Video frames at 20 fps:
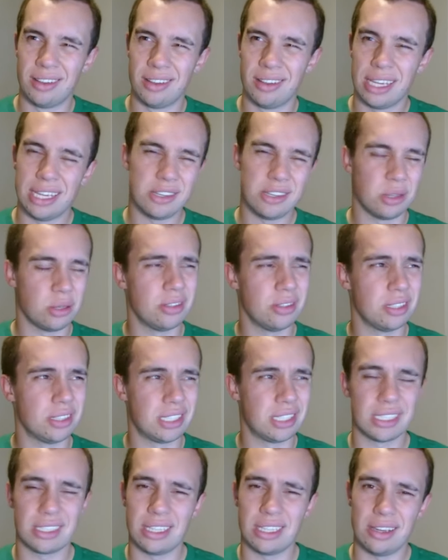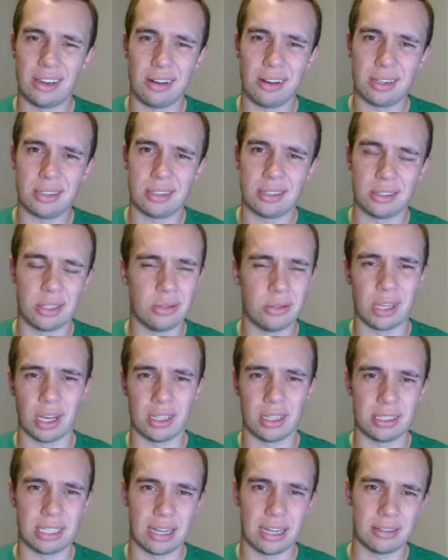he had 260 yards, two
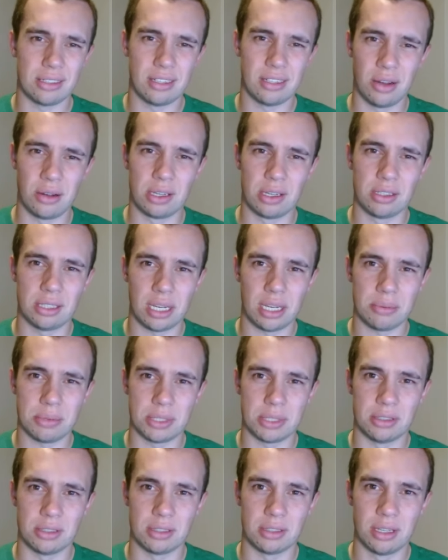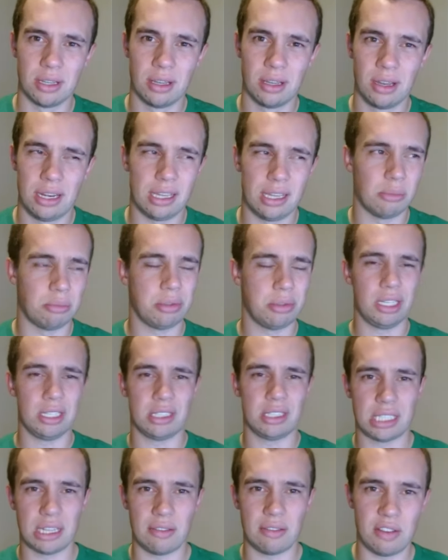touchdowns, no interceptions, and he completed
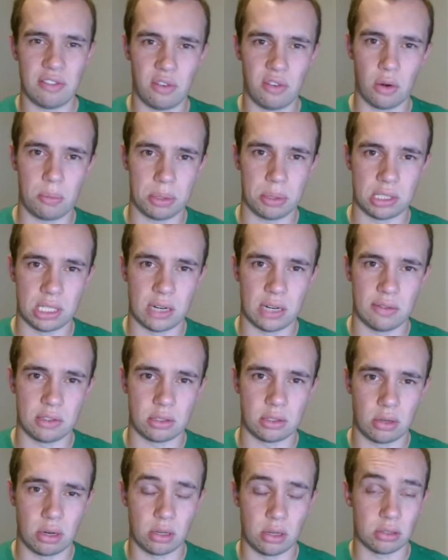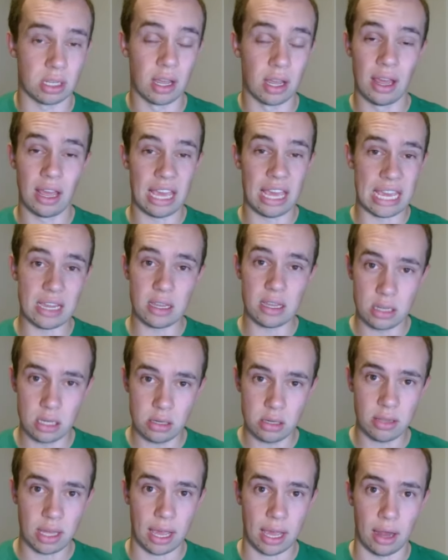74% of his throws. He can
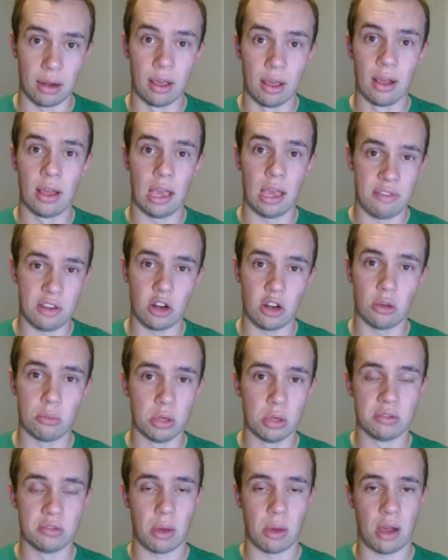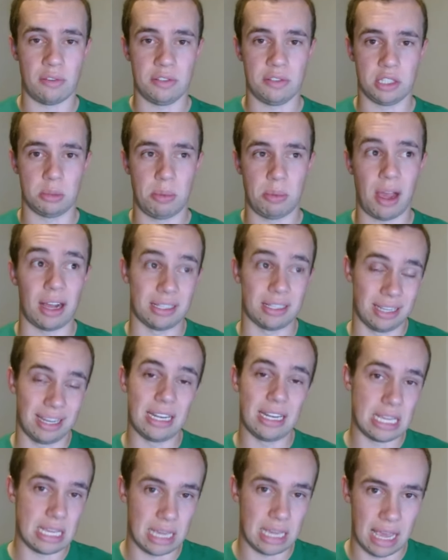do that if you don't move him off his spots,
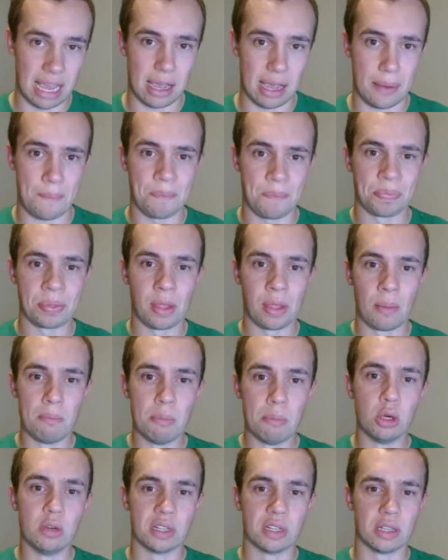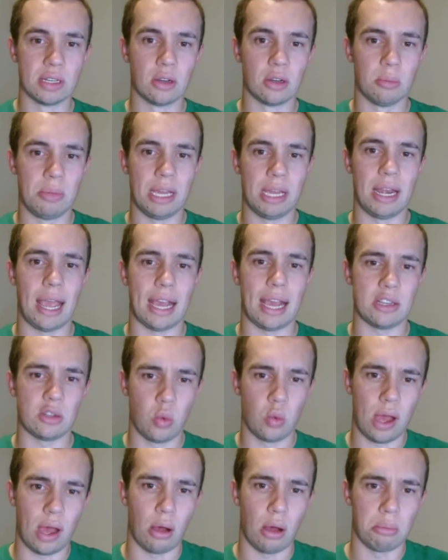and he can move a little bit as
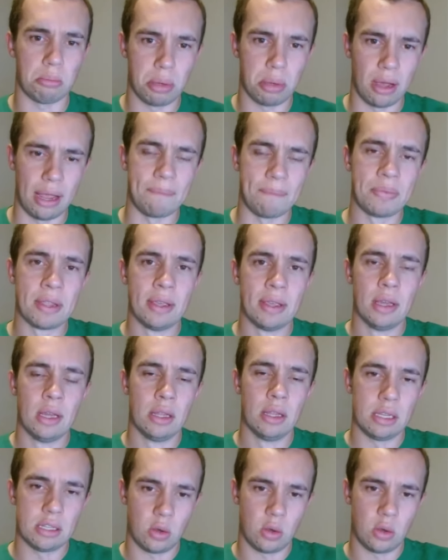well. But this